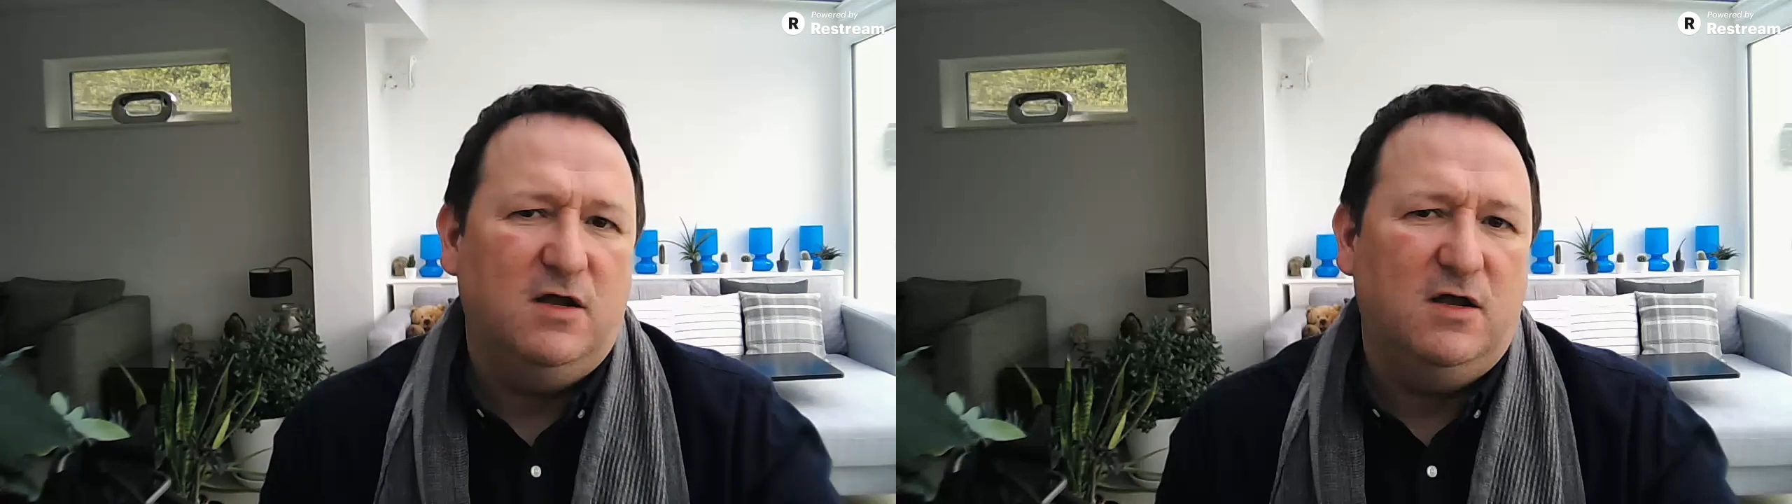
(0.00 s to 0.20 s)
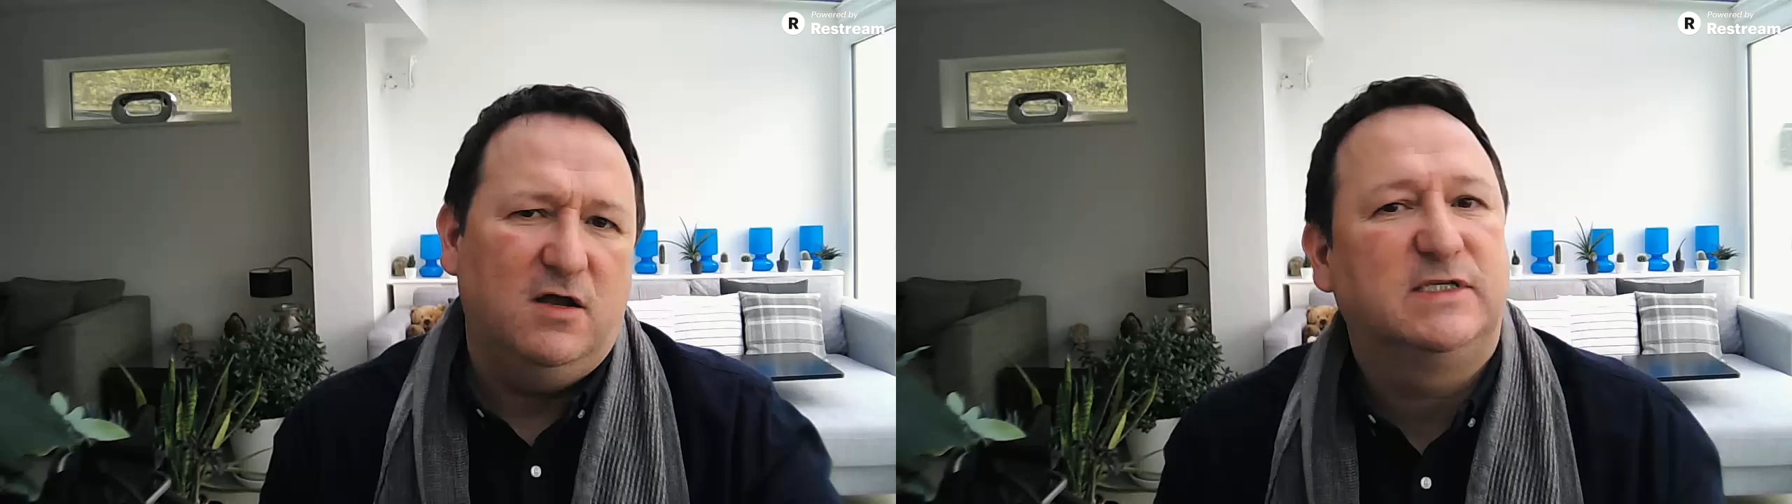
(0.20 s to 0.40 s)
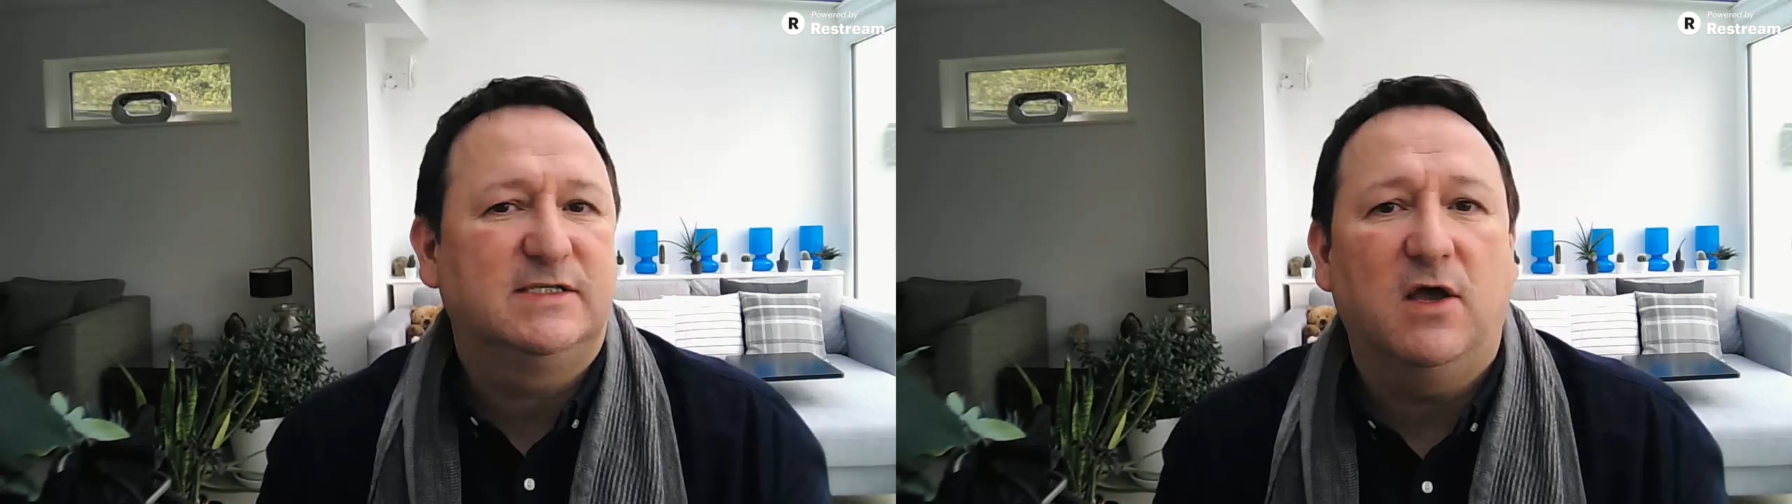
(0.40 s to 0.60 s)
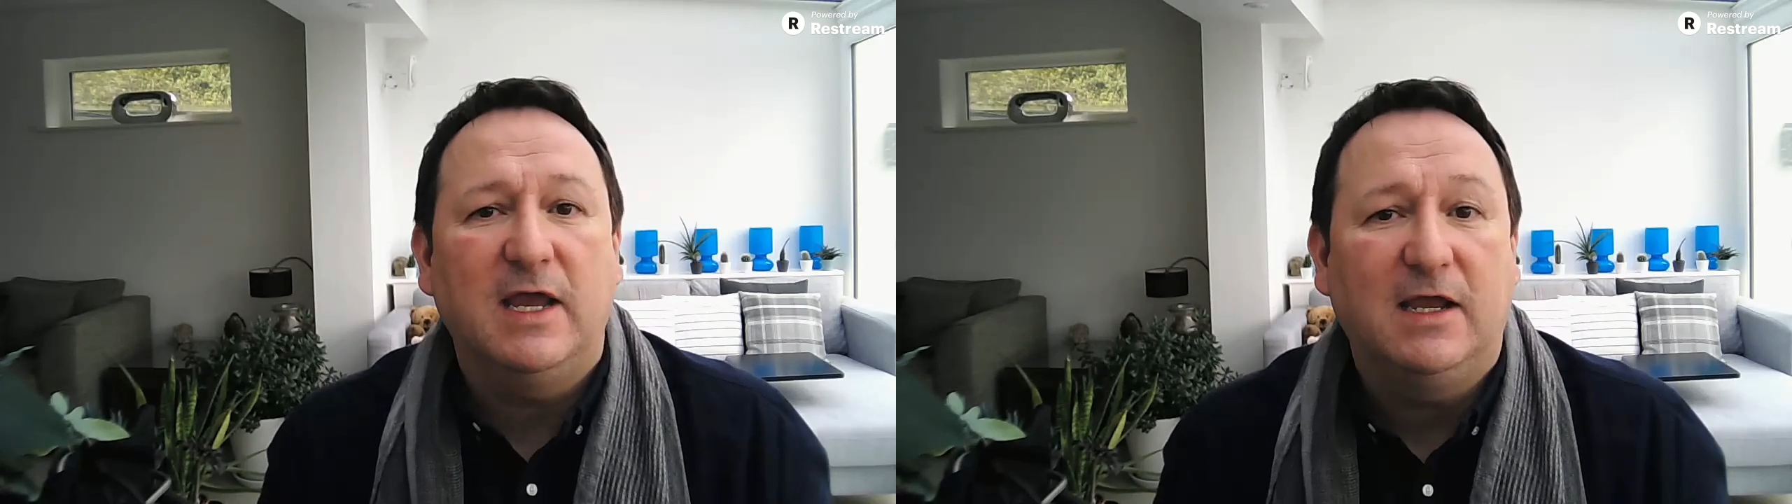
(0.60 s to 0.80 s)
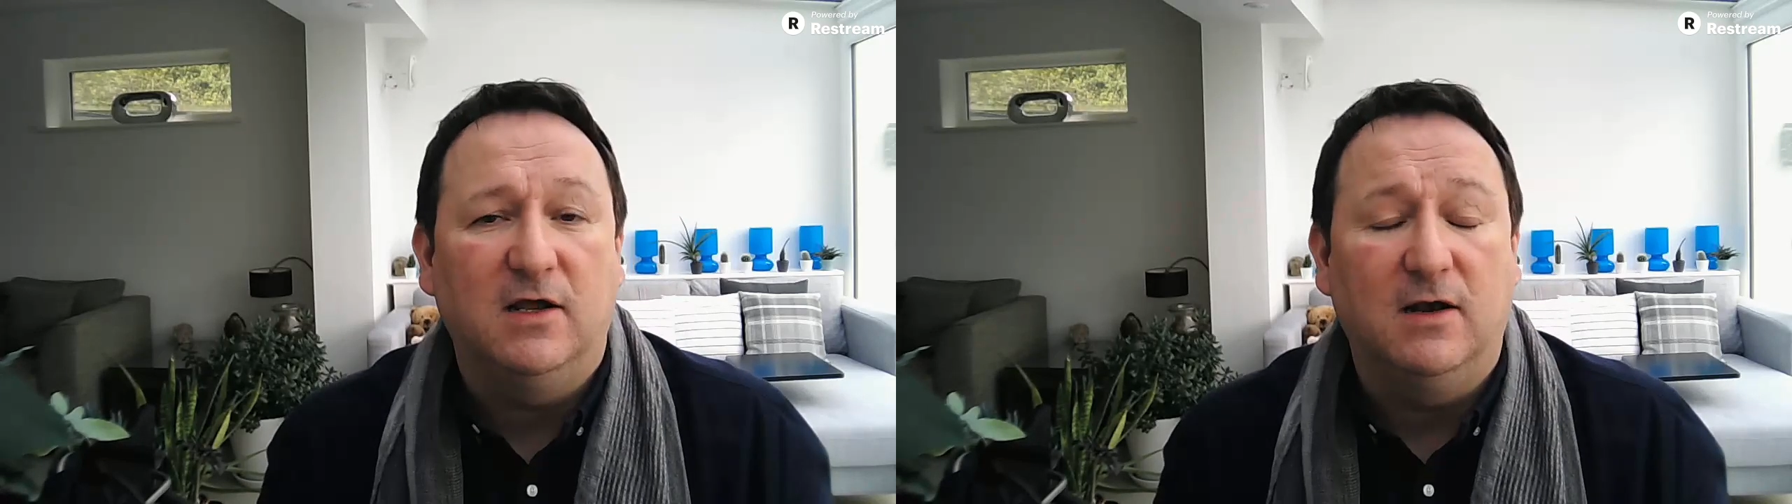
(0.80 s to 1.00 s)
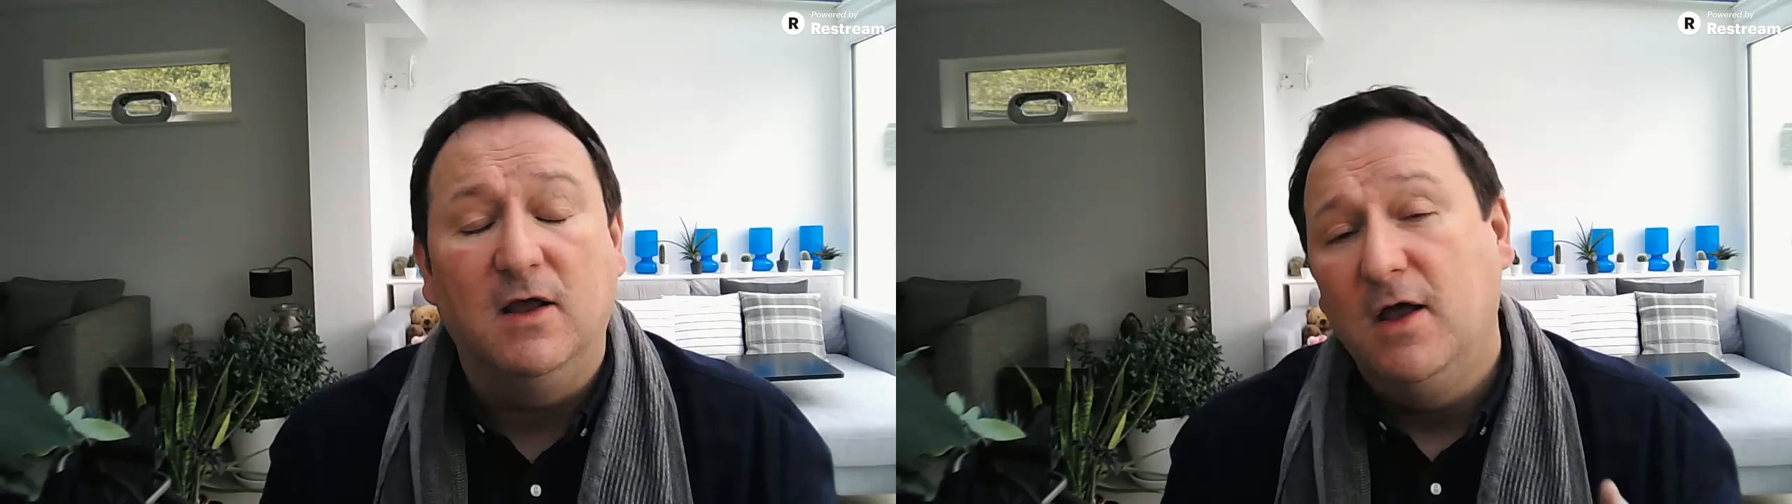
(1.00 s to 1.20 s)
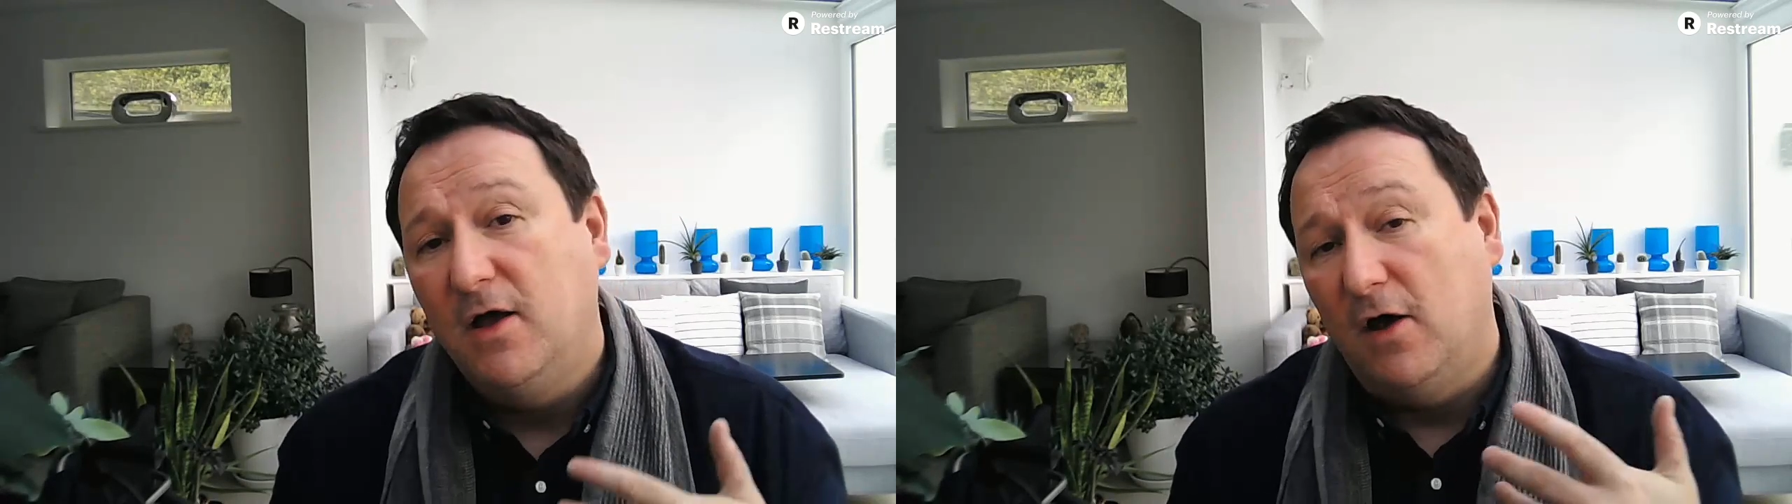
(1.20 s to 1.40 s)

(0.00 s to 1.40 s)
whole cycle